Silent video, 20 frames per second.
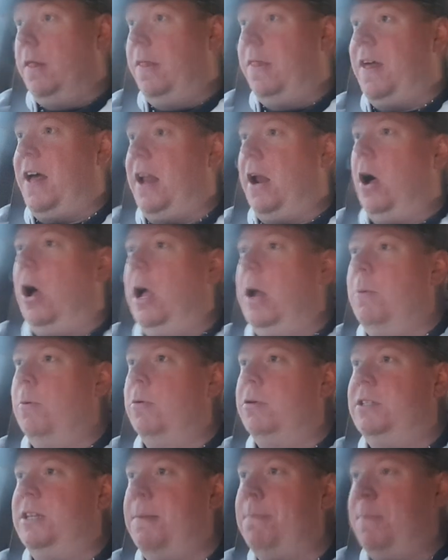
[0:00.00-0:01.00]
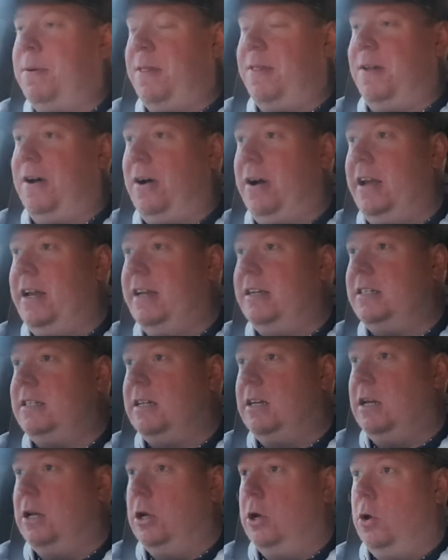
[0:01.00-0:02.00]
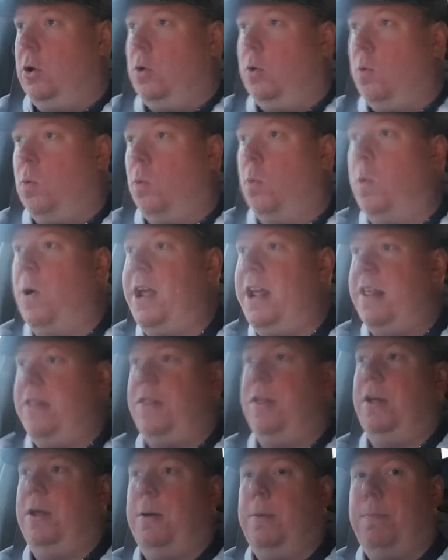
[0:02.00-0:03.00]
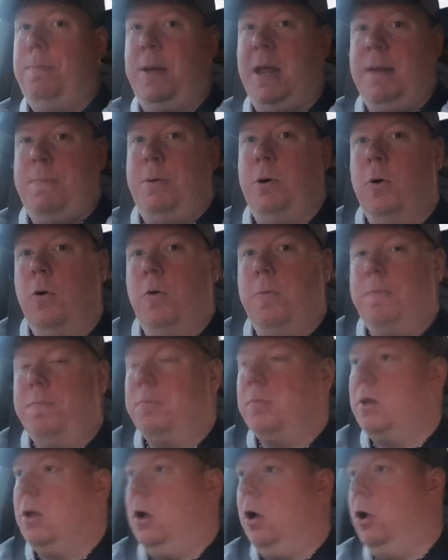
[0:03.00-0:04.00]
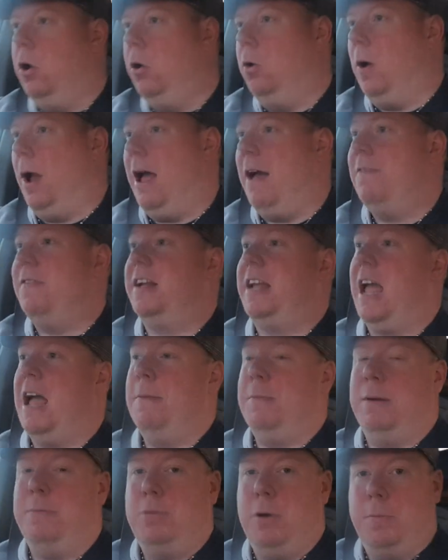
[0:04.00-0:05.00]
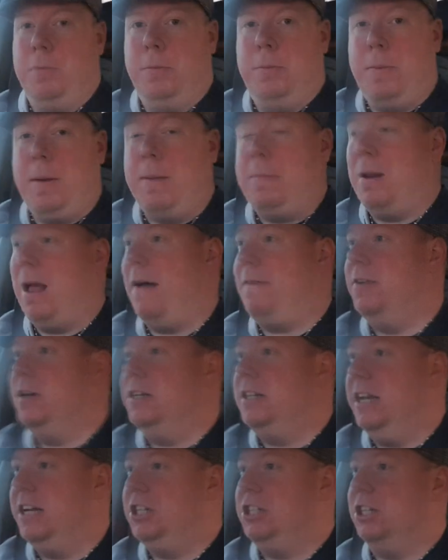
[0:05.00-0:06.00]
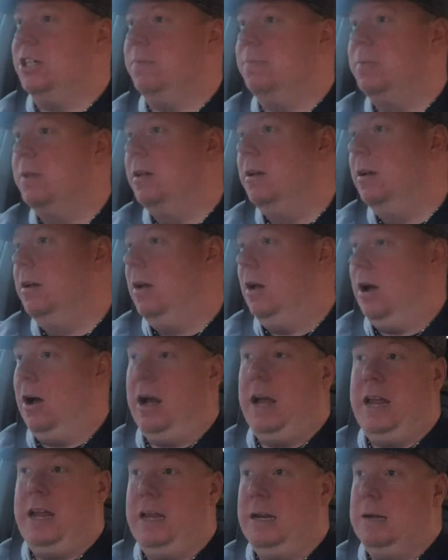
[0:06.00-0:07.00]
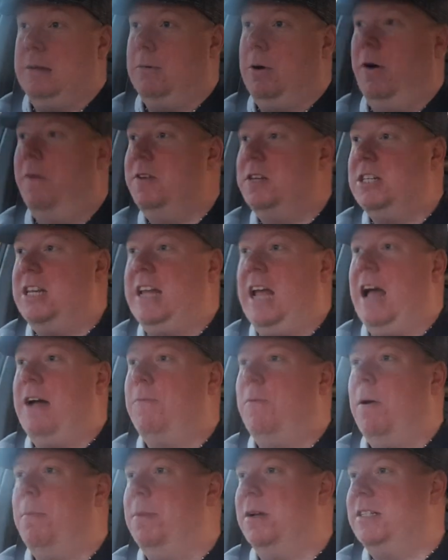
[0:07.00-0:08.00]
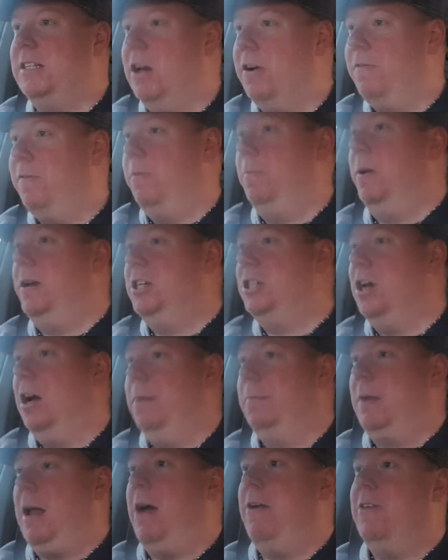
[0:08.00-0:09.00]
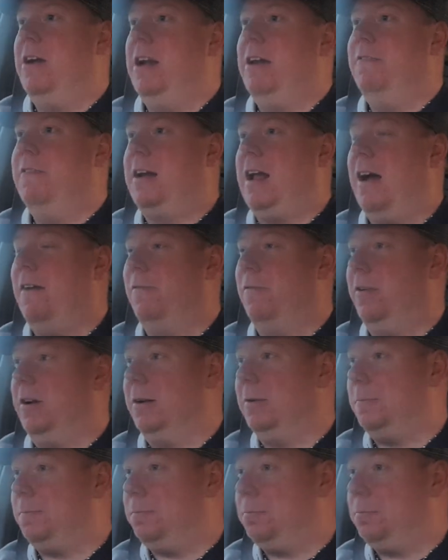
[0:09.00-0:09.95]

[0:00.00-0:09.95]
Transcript: that I will sympathize with people who have a gambling problem, people who have an addiction. I obviously have one myself, of which I'm currently recovering.